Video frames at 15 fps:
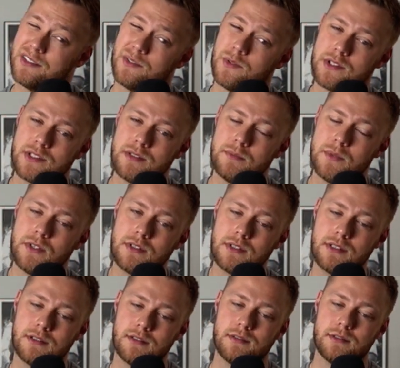a
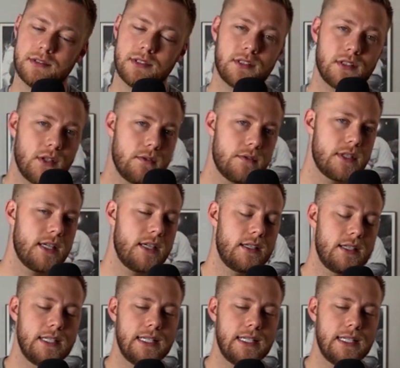little over that.